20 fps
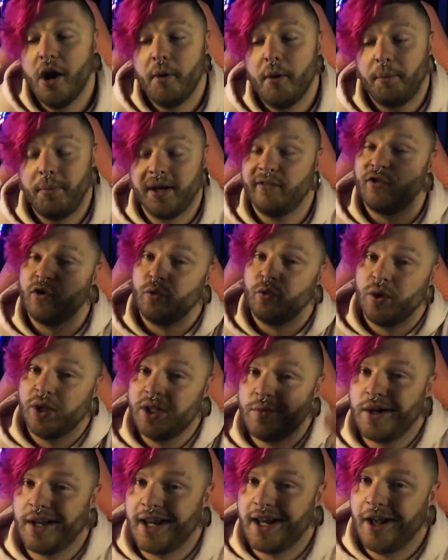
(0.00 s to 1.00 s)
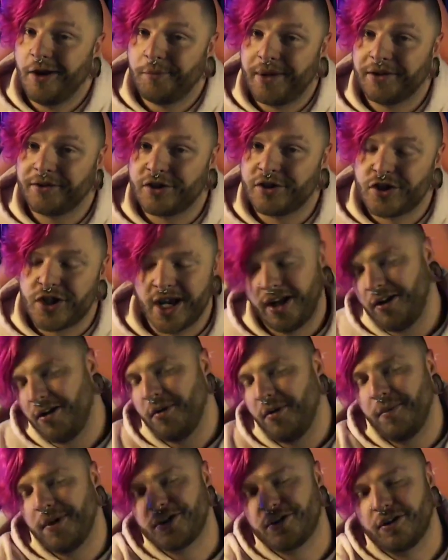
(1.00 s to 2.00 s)
But if you really want to help out the channel,
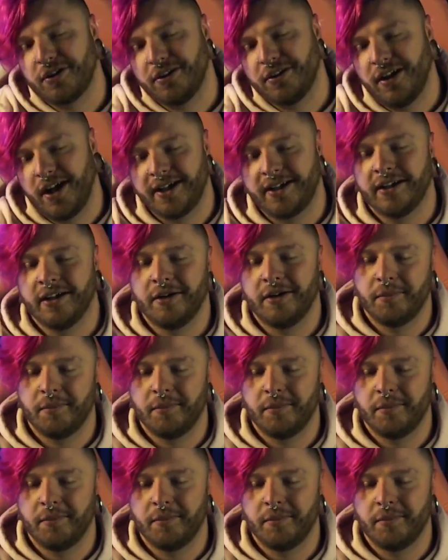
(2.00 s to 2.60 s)
make sure to like,